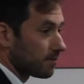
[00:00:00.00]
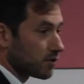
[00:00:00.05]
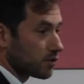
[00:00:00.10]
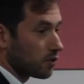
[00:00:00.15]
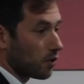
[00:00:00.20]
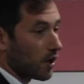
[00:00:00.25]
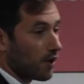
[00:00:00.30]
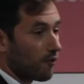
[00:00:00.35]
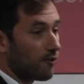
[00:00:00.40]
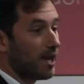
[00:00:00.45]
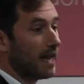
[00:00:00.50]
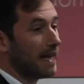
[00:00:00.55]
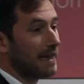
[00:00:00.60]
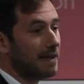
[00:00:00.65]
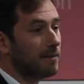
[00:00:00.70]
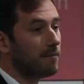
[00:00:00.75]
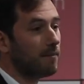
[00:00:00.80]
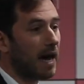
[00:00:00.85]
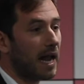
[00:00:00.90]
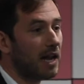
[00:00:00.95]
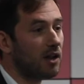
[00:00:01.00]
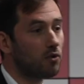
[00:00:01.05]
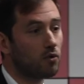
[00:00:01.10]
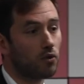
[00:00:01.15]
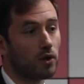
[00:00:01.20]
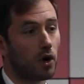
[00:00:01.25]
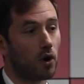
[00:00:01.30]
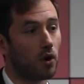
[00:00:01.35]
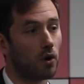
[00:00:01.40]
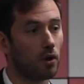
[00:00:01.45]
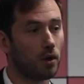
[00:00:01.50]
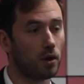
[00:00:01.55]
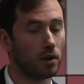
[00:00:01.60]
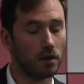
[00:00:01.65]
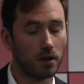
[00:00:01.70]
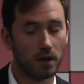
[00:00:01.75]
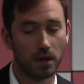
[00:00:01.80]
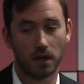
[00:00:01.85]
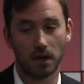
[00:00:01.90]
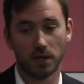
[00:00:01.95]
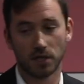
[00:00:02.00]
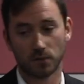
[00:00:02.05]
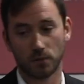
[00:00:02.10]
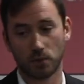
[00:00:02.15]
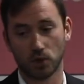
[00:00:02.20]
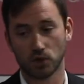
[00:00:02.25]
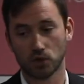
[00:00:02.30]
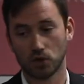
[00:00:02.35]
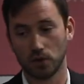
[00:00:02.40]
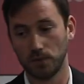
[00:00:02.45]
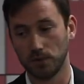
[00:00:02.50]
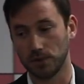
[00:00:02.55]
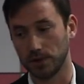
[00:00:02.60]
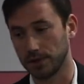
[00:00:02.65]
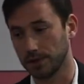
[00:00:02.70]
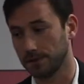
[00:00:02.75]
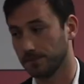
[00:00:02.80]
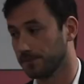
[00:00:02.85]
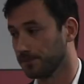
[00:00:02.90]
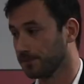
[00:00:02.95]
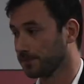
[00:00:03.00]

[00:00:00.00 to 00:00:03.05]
So creating value to the whole sports community.